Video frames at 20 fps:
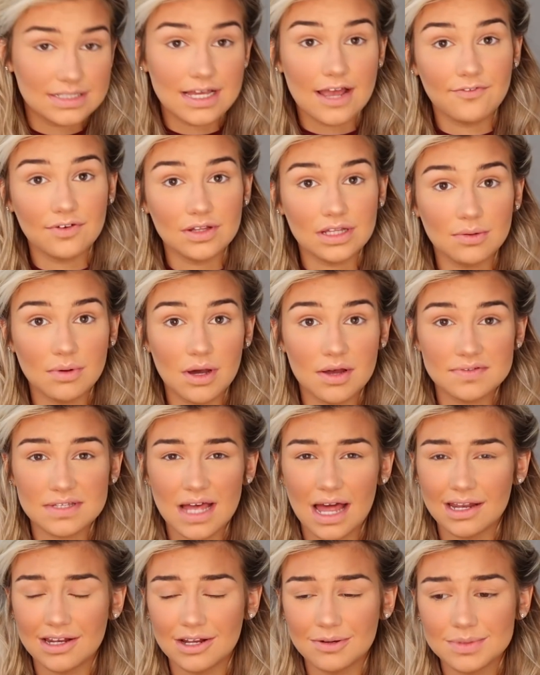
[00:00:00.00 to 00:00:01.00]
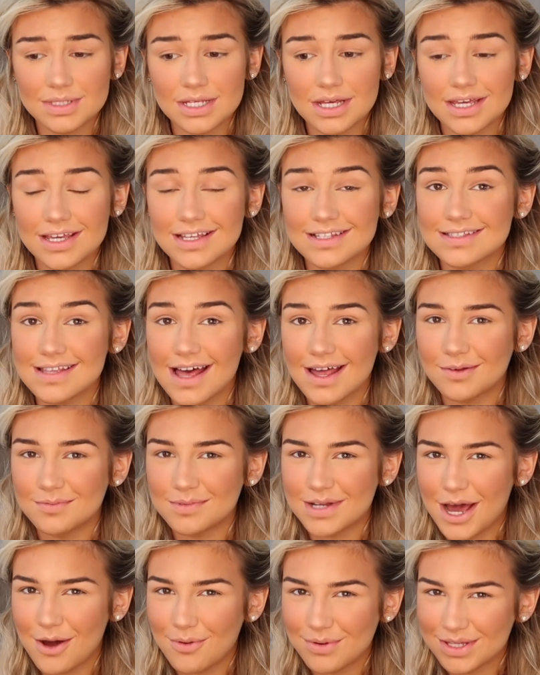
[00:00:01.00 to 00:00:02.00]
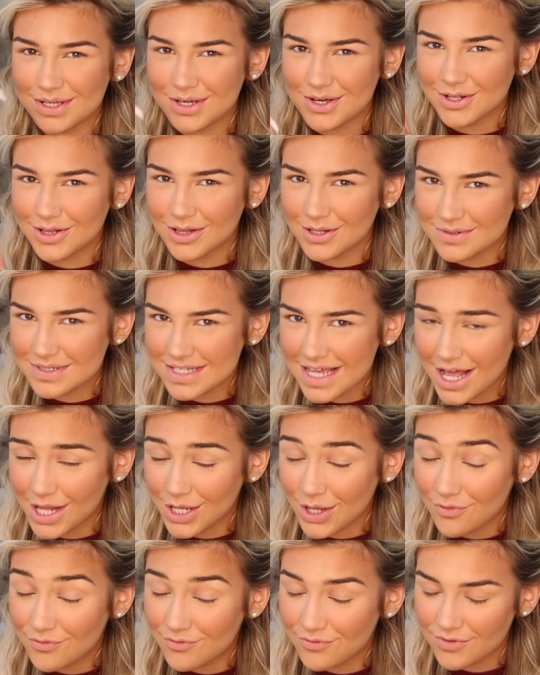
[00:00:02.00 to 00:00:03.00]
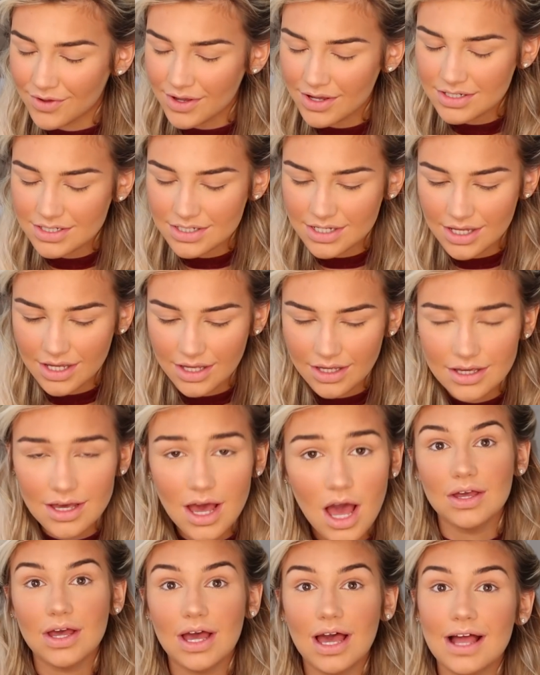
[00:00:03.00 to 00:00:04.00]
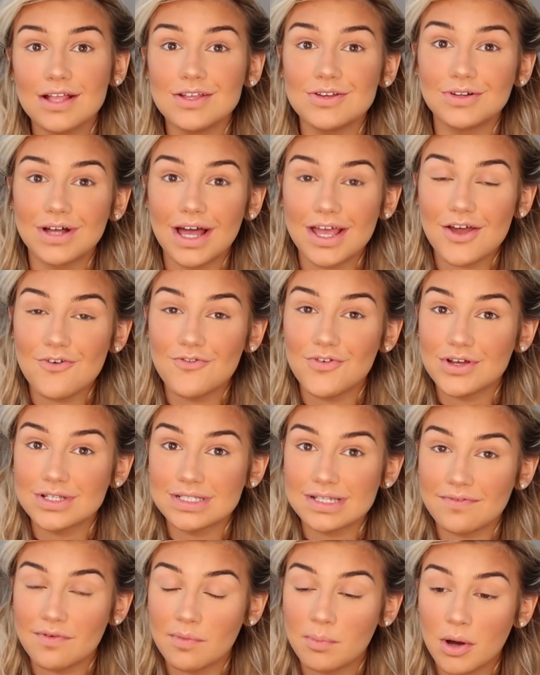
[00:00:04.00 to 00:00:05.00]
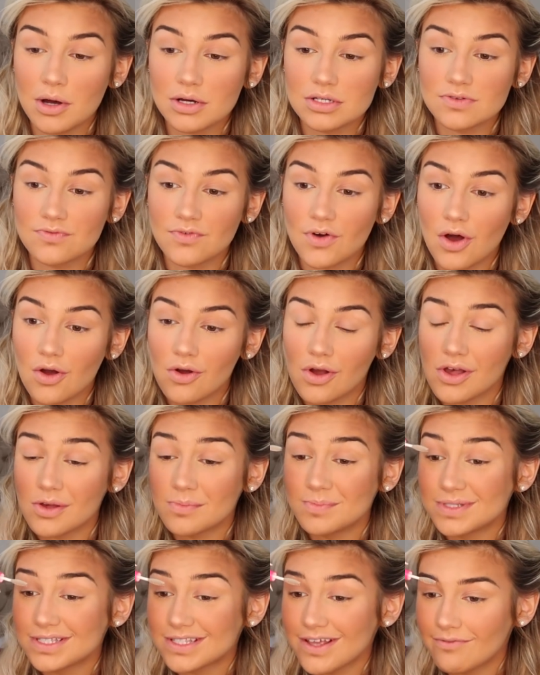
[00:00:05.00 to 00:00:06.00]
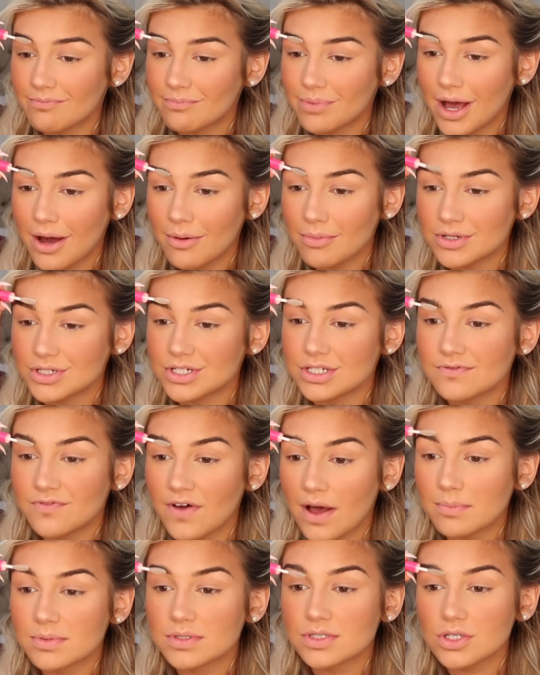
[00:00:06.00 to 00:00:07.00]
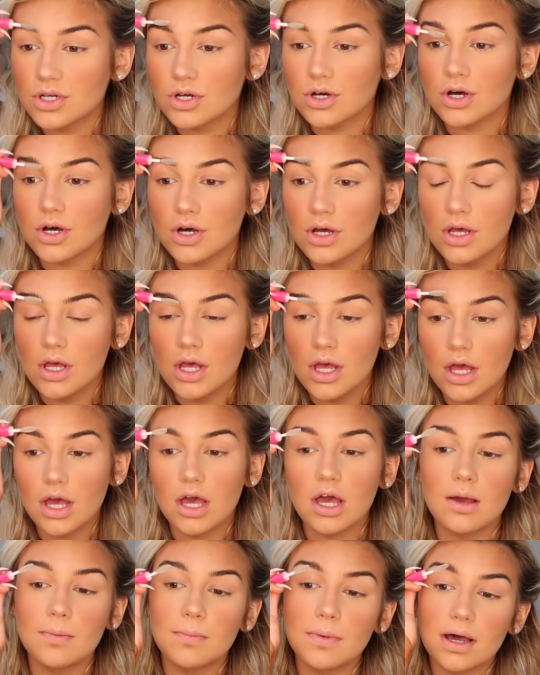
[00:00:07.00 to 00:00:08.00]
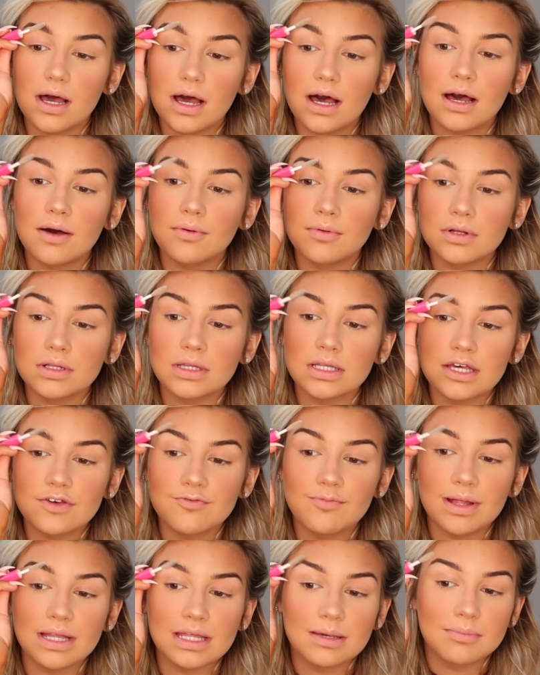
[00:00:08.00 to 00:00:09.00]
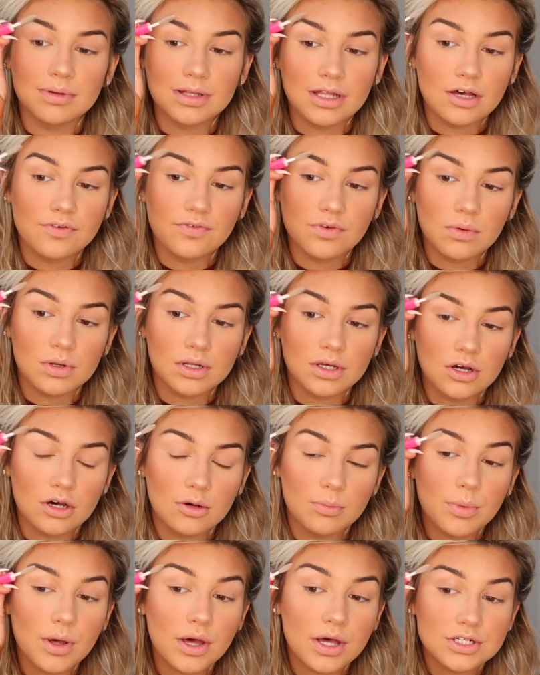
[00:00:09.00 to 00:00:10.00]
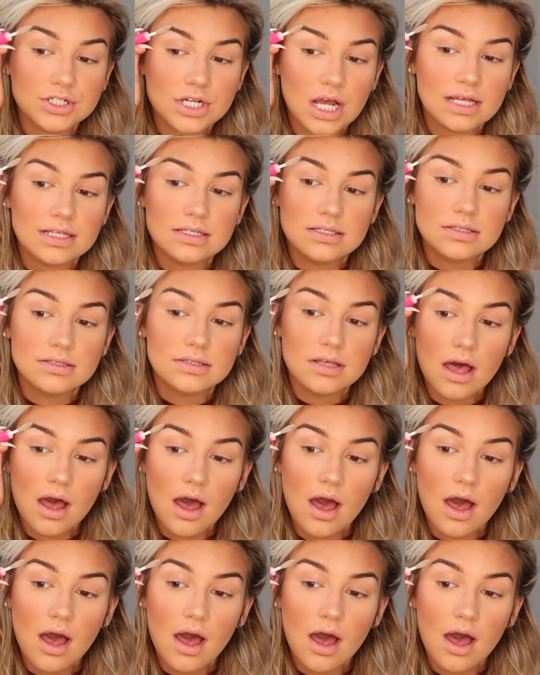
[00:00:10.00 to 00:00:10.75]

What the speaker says: Definitely worth signing up to. You can sign up now with the code LucyL30 and you'll get your first ever box for £7, which is fab. So I will leave my link below if you want to go and purchase